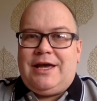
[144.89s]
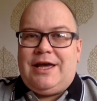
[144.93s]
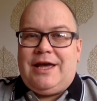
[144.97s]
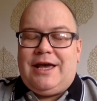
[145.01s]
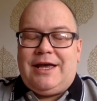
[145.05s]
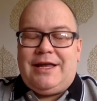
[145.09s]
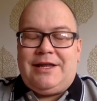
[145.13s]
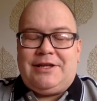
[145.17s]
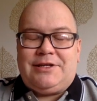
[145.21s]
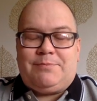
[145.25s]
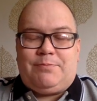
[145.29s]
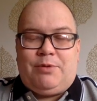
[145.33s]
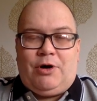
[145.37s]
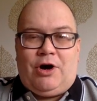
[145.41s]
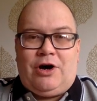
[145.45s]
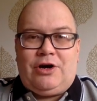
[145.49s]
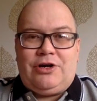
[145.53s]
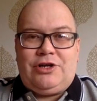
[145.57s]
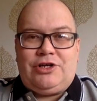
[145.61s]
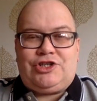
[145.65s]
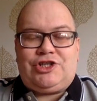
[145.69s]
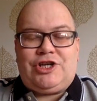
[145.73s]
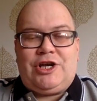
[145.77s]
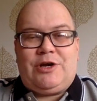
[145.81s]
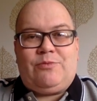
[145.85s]
It is a
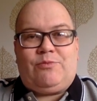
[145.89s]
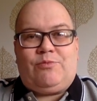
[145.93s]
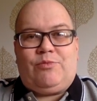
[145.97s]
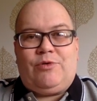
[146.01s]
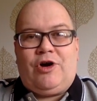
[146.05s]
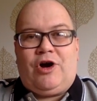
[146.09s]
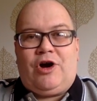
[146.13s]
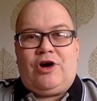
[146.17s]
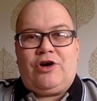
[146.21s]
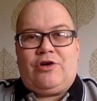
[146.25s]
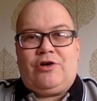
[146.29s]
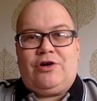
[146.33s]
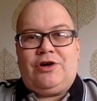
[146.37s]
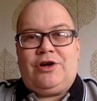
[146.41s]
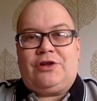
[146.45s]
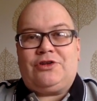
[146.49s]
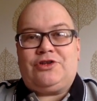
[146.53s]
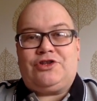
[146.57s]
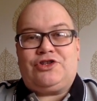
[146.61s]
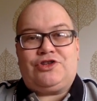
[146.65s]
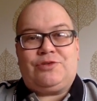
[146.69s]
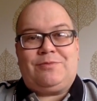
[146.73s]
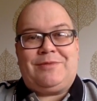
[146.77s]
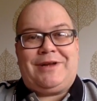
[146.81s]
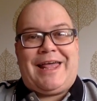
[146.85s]
partnership. We are going on to
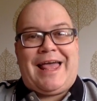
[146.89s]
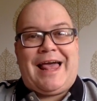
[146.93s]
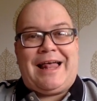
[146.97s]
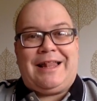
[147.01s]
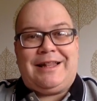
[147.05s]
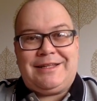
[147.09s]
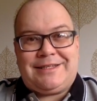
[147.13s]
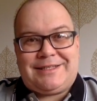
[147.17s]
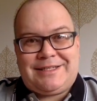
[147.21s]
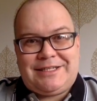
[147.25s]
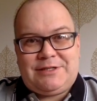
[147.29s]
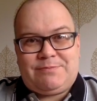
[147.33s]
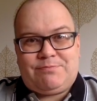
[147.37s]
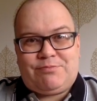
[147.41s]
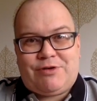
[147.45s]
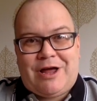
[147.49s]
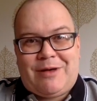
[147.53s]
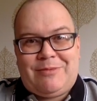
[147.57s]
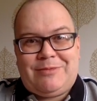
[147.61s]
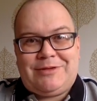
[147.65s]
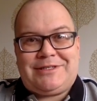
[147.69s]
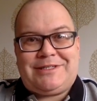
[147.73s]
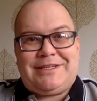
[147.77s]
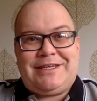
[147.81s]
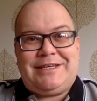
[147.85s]
somebody else's
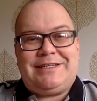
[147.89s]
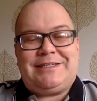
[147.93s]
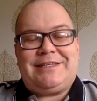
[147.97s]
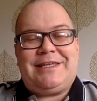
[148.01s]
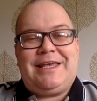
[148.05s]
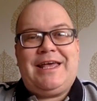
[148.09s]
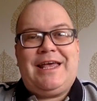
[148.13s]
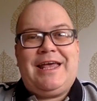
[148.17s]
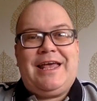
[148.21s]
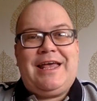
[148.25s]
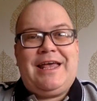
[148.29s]
premises.